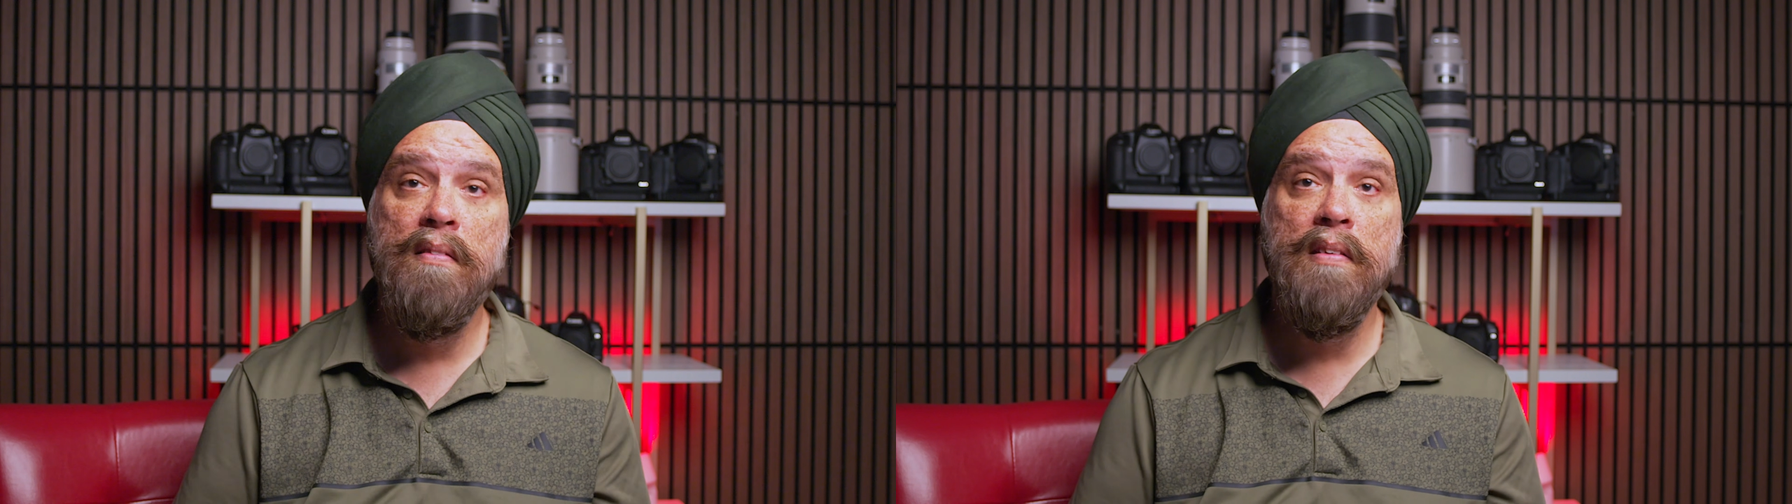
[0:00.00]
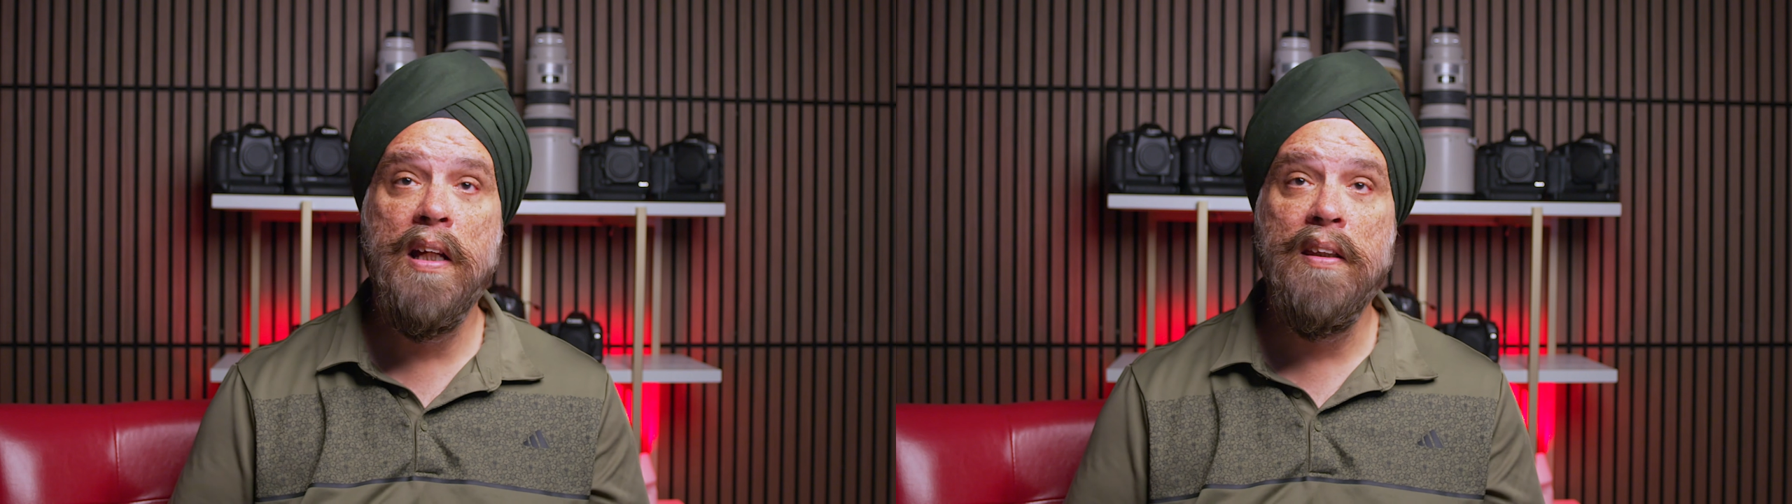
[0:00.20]

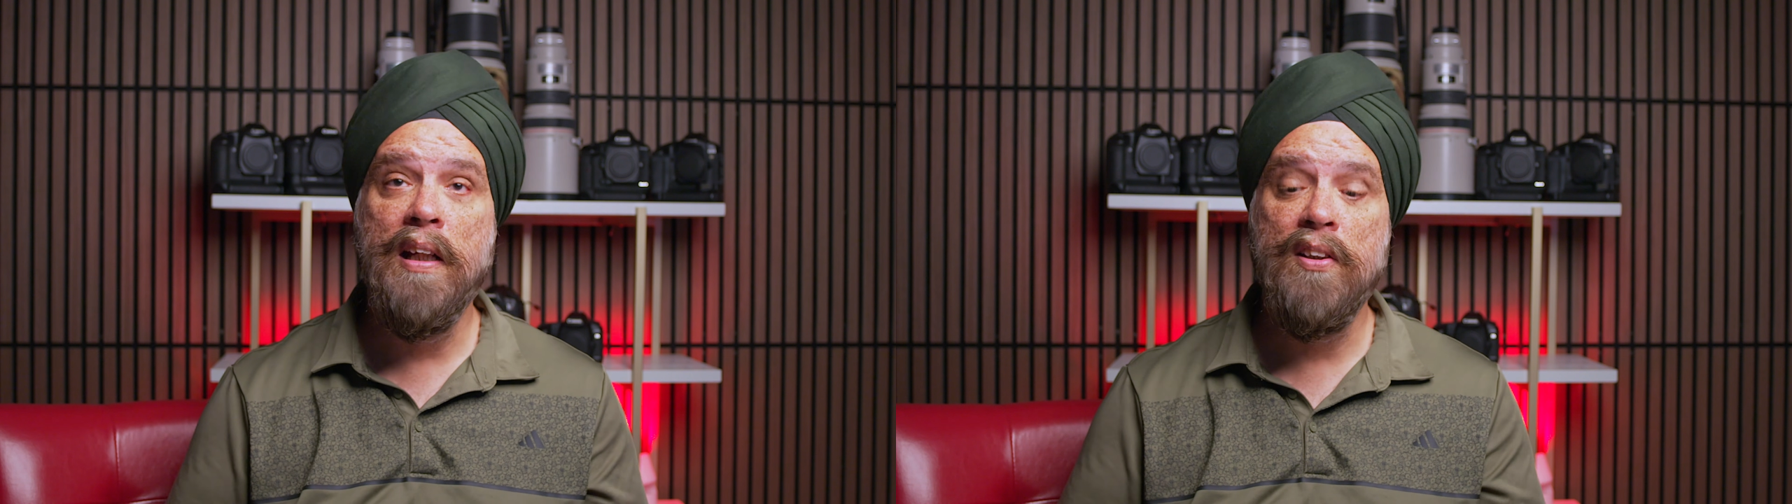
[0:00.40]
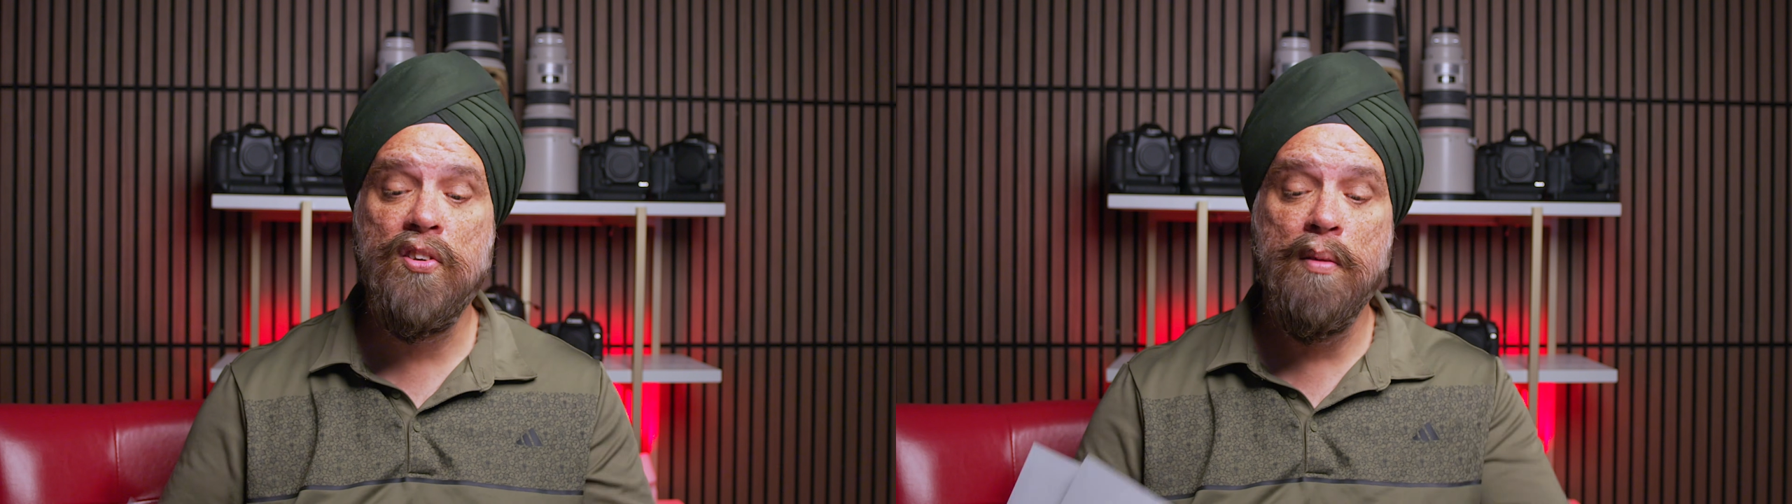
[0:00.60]

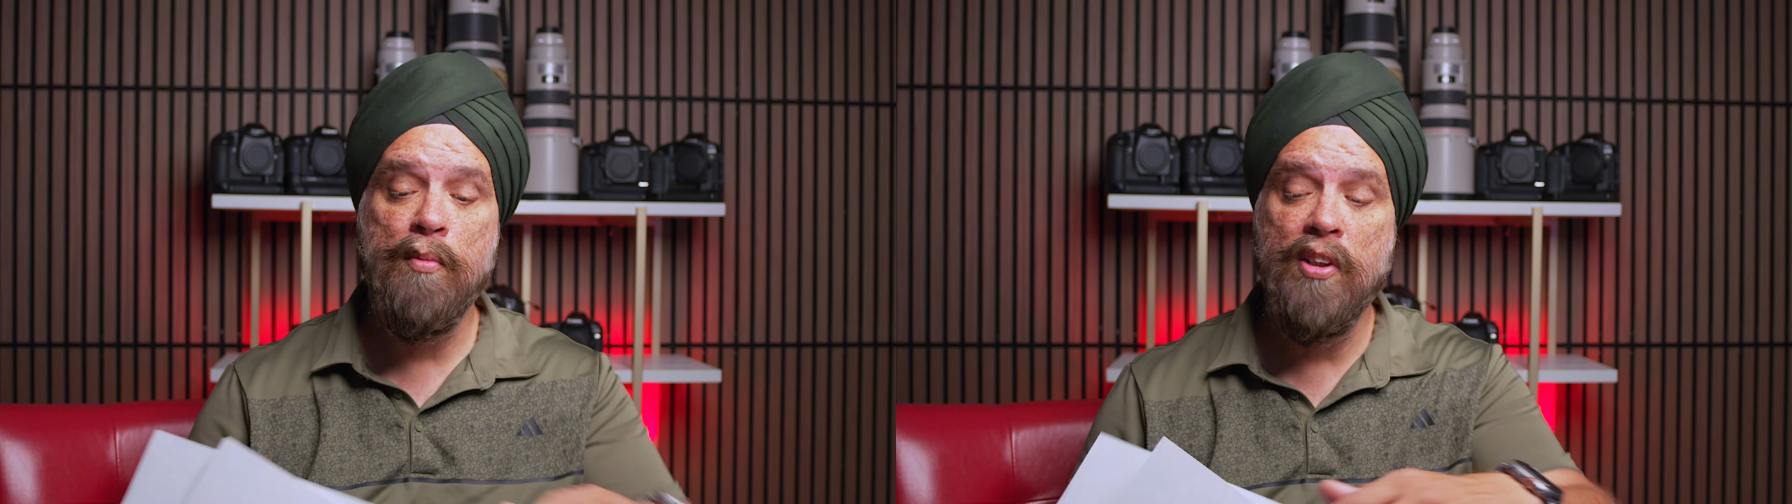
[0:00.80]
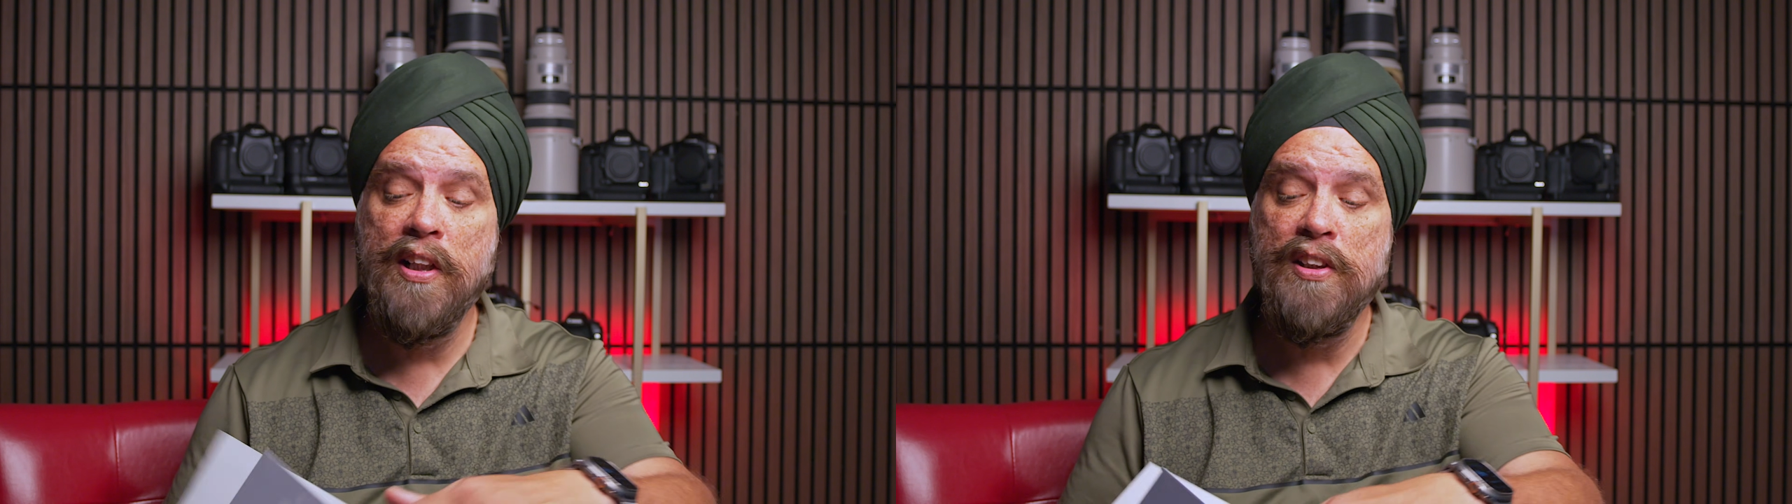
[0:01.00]
That
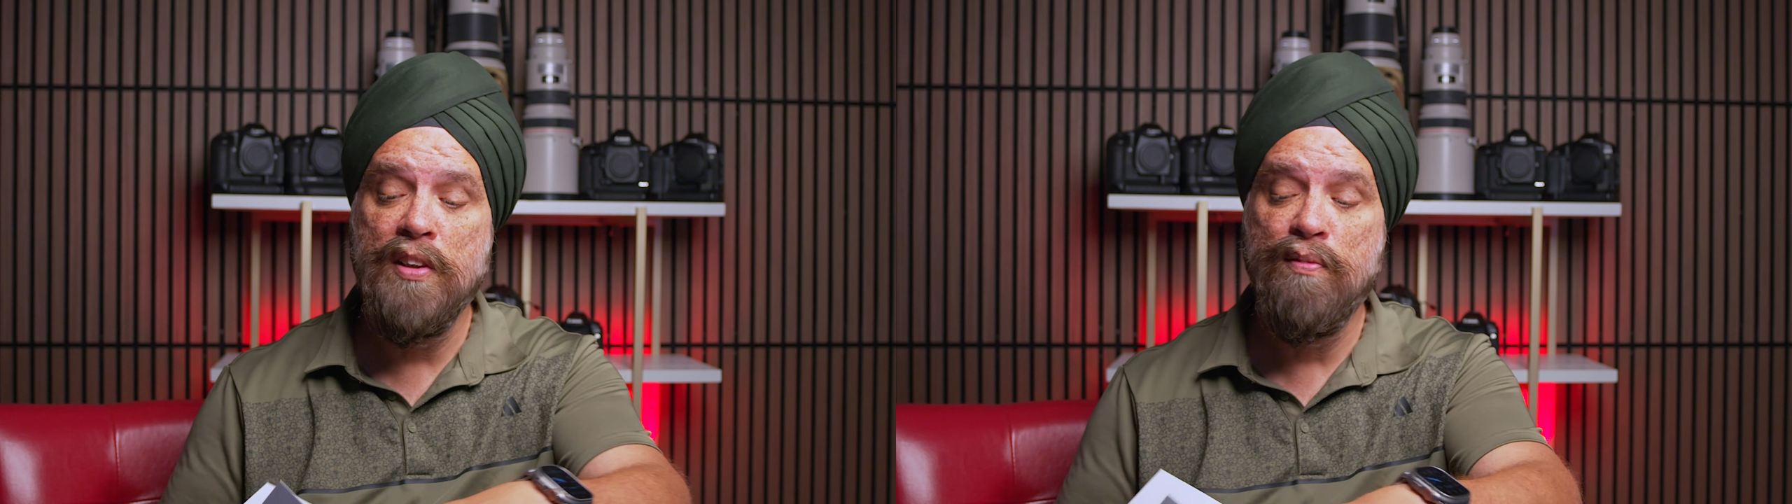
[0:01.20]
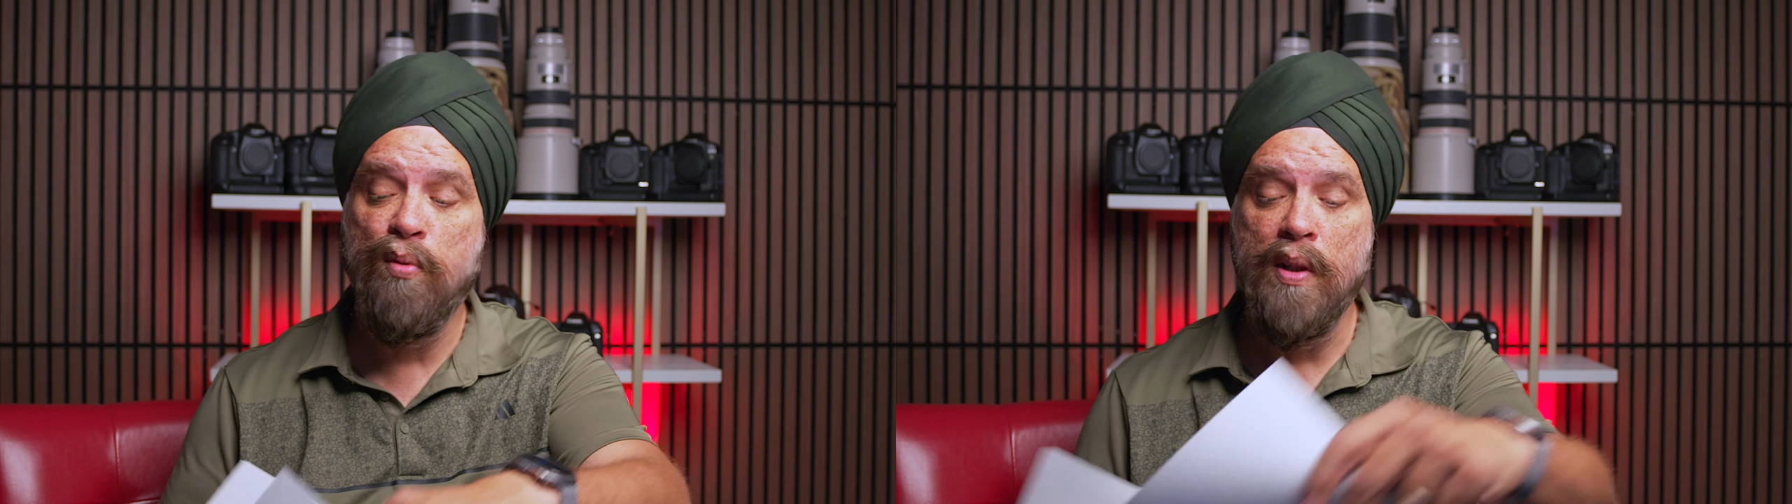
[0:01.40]

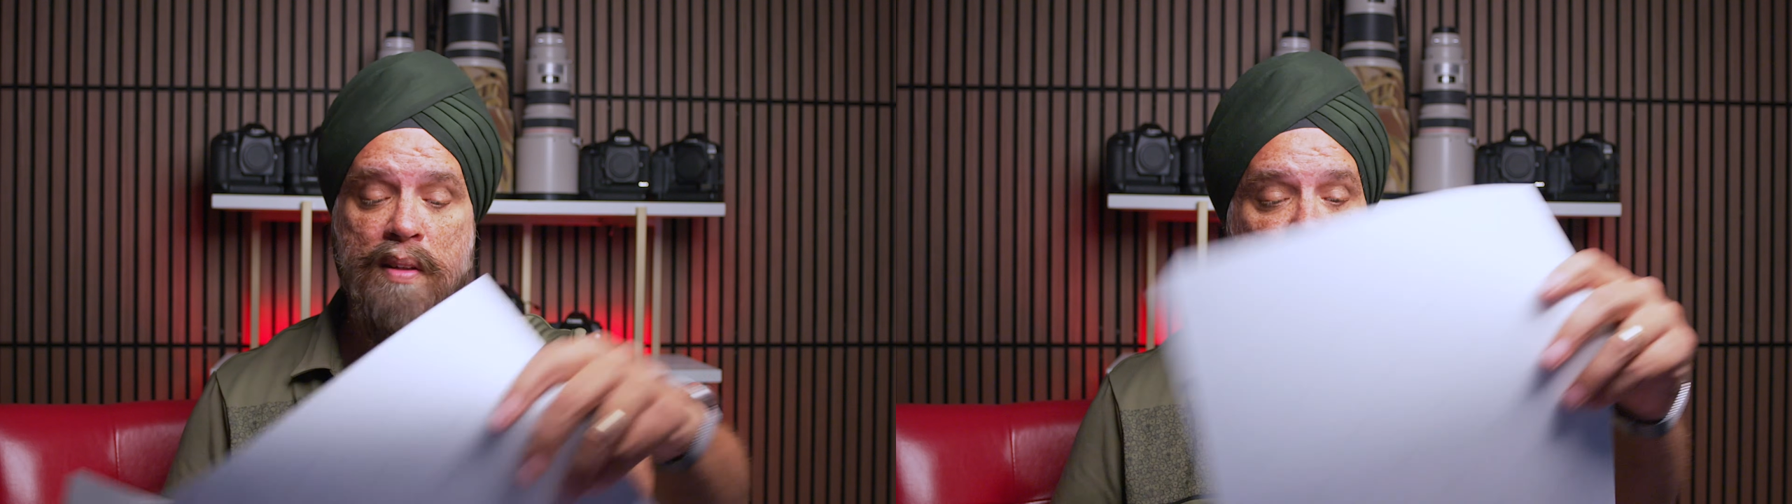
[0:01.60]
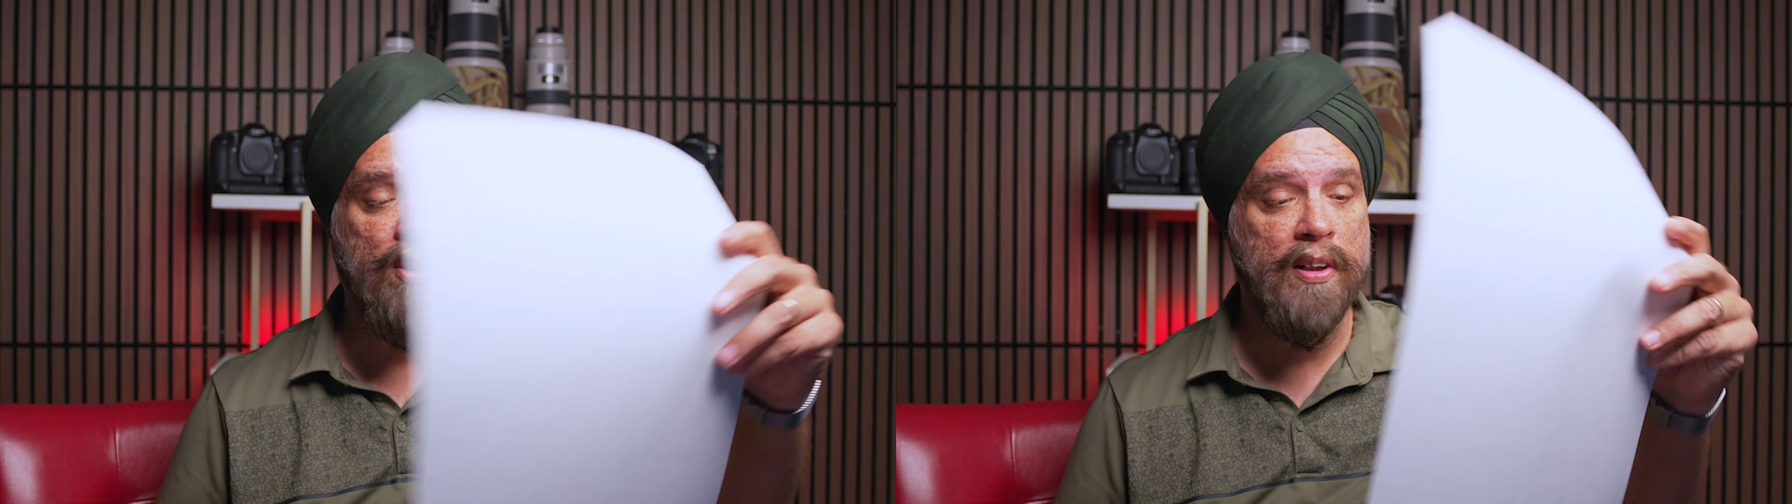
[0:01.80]
summarizes 40
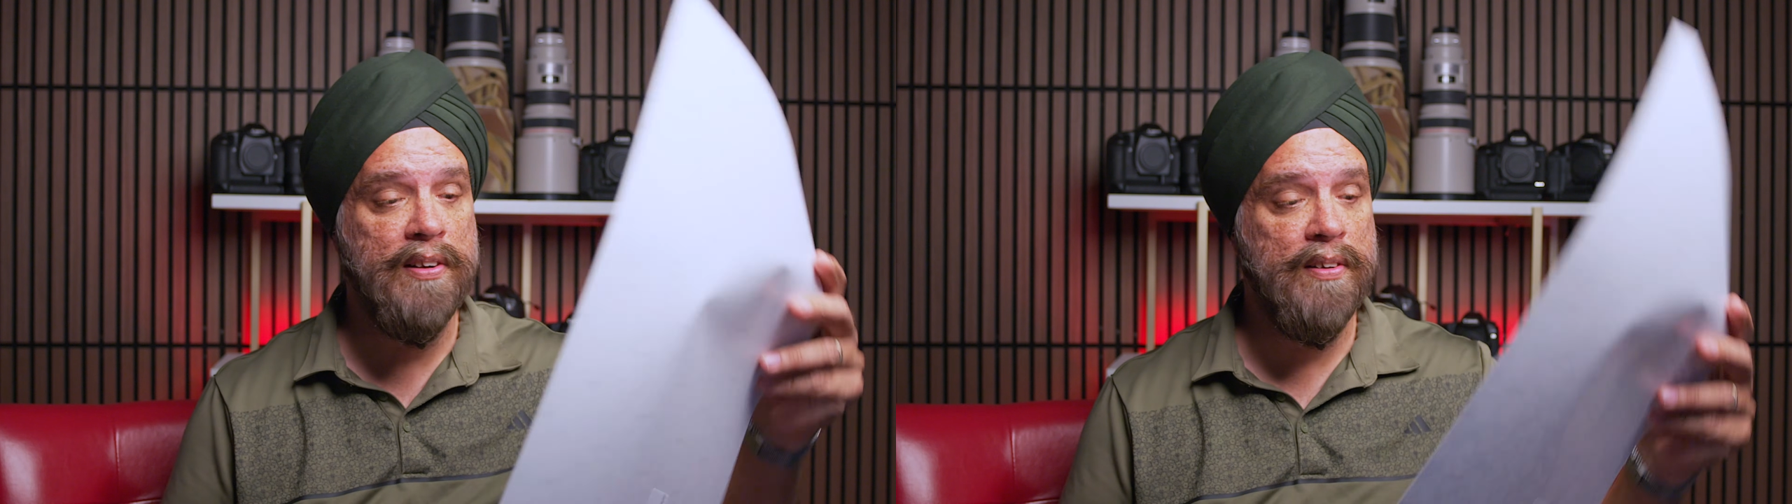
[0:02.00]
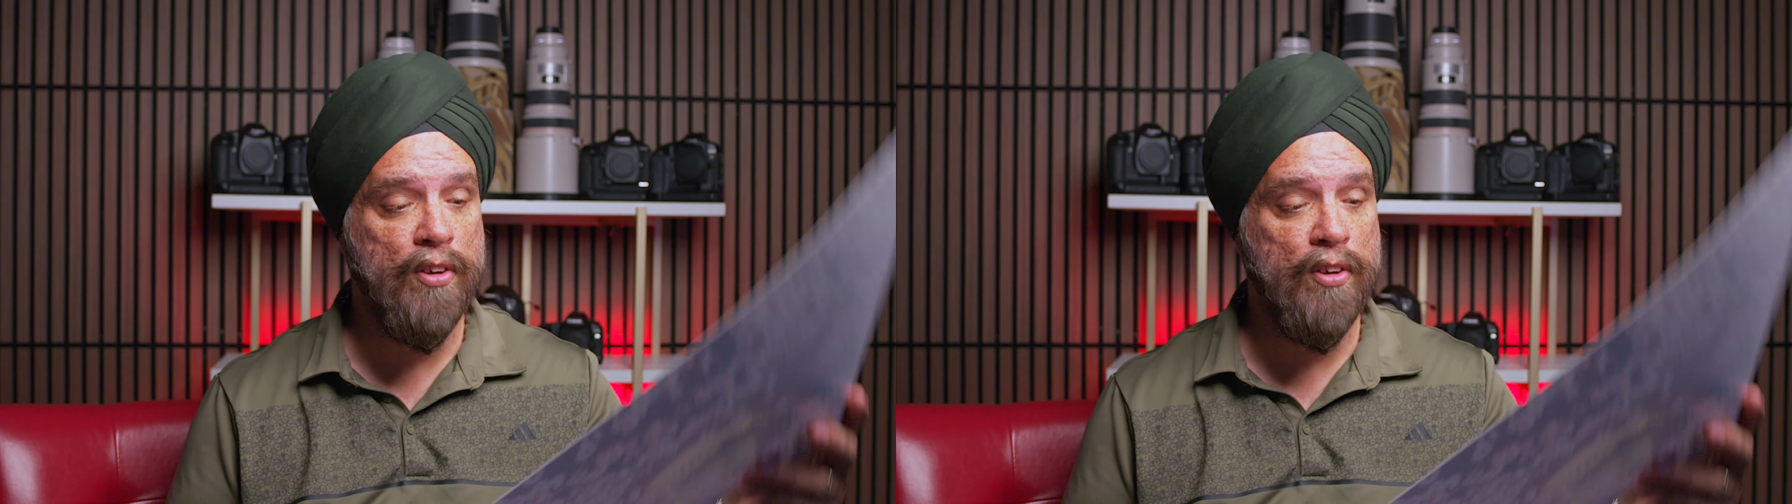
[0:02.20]
for us.